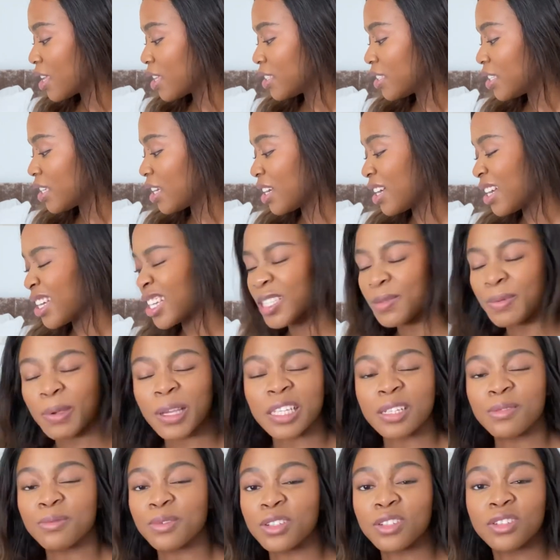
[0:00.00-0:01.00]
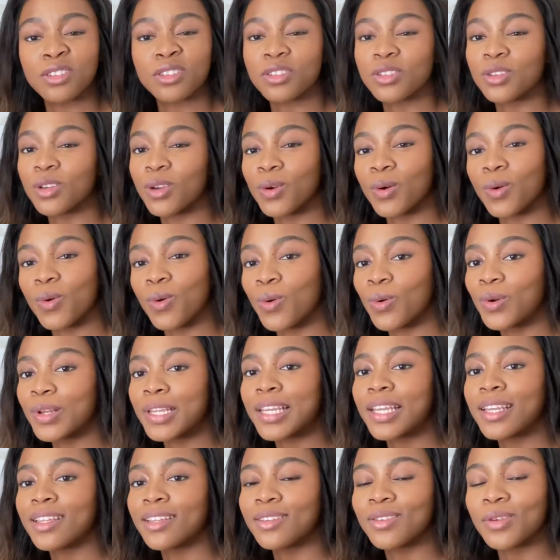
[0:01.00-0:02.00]
Yeah, I expect him to just go all
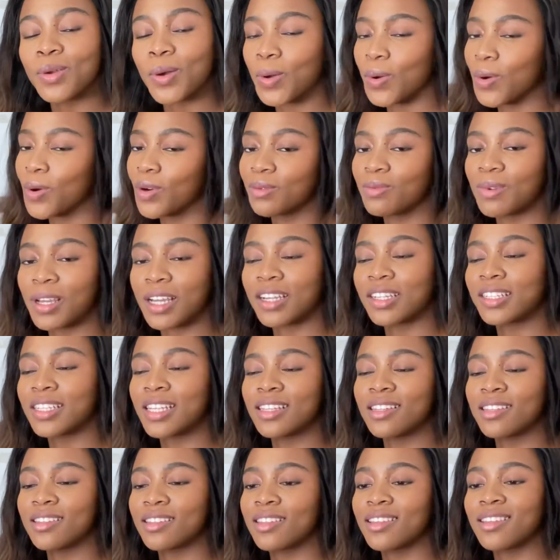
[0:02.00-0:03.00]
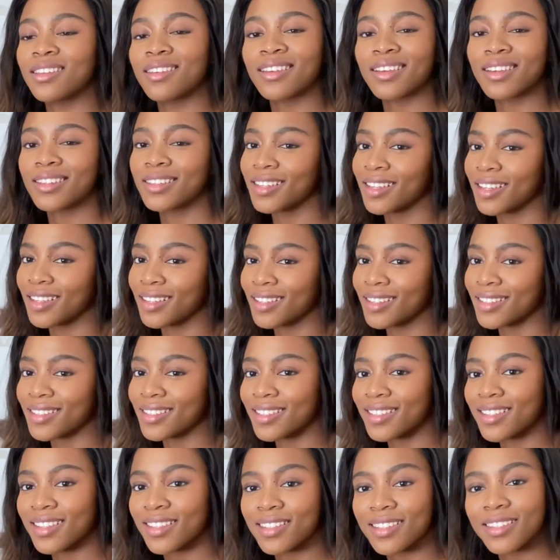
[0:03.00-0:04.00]
in, not hold back on anything, and yeah,
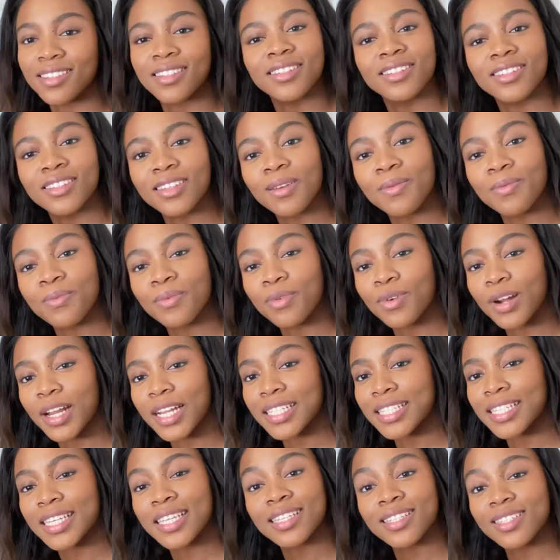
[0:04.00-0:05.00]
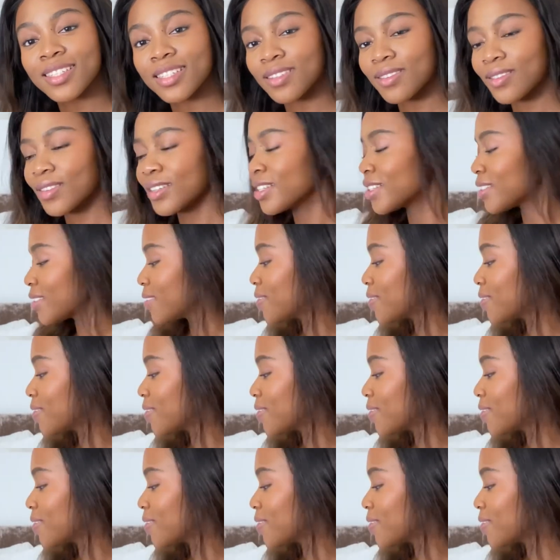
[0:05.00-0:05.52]
let's just jump right into it.